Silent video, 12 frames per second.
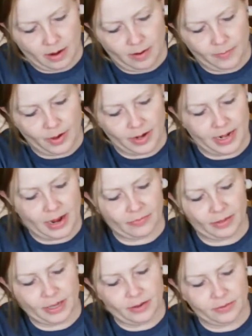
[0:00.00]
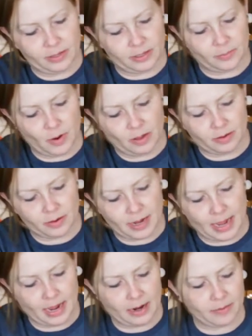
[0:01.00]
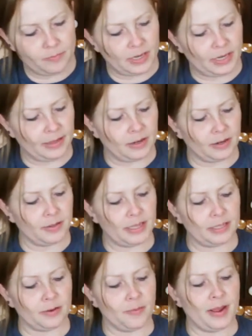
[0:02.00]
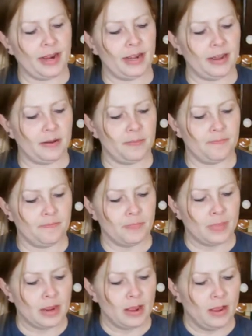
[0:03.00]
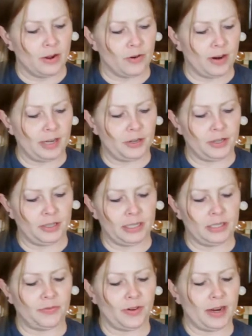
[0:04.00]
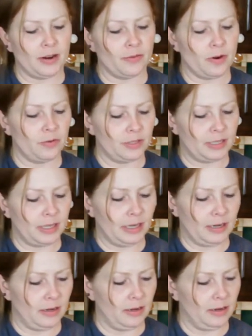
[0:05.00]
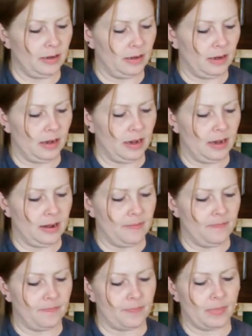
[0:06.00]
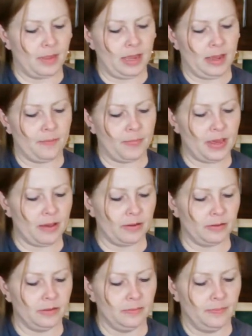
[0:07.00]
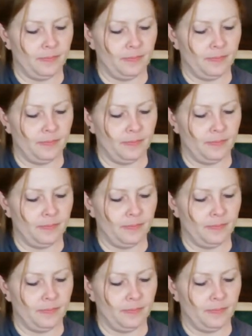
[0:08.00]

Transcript: You can definitely use a smaller can, but these are medium green chilies, fire roasted, and peeled.